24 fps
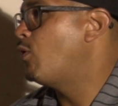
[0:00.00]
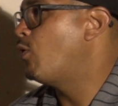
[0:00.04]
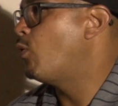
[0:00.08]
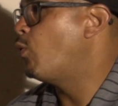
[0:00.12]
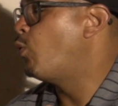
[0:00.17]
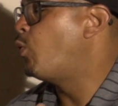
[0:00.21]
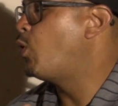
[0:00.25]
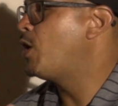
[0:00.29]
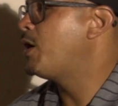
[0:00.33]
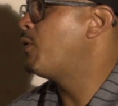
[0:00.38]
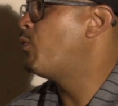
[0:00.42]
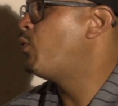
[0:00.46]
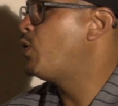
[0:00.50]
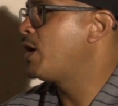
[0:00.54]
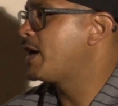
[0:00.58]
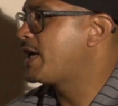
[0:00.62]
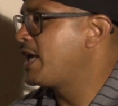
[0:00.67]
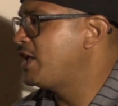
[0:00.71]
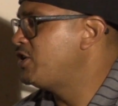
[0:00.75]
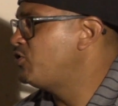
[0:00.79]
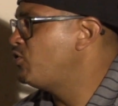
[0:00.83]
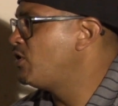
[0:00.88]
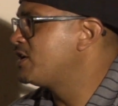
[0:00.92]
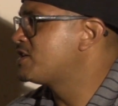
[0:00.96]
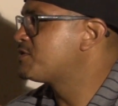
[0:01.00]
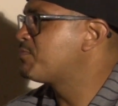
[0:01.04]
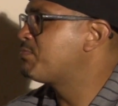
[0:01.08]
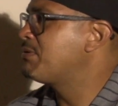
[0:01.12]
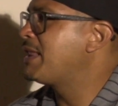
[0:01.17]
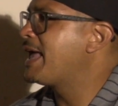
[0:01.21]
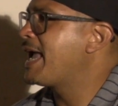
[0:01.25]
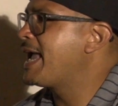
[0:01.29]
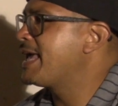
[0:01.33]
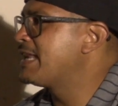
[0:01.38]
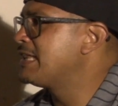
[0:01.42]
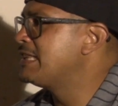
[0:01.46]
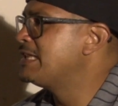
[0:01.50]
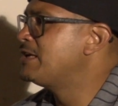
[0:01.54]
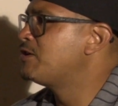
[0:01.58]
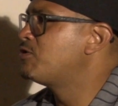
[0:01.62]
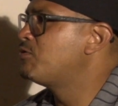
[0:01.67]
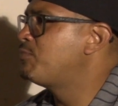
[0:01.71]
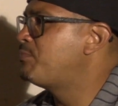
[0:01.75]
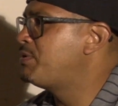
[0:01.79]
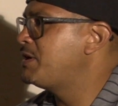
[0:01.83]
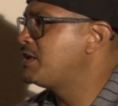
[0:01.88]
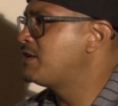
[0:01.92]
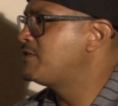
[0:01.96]
What can you explain a
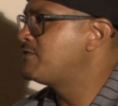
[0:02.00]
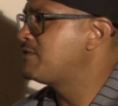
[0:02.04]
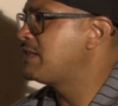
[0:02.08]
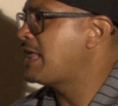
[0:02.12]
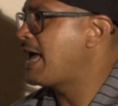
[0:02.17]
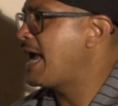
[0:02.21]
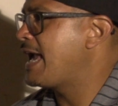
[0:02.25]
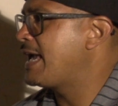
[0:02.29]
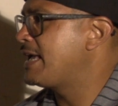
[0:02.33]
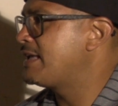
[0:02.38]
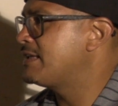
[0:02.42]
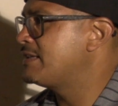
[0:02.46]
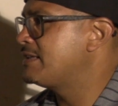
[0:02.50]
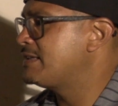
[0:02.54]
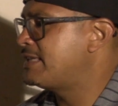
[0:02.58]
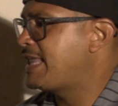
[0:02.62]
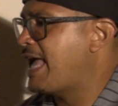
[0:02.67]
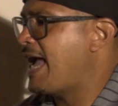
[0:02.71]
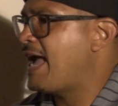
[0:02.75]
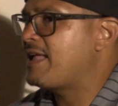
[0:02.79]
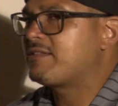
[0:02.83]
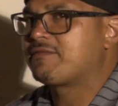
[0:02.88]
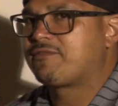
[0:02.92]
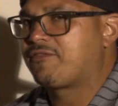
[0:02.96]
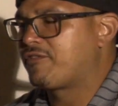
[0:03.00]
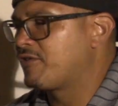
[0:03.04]
little bit of like that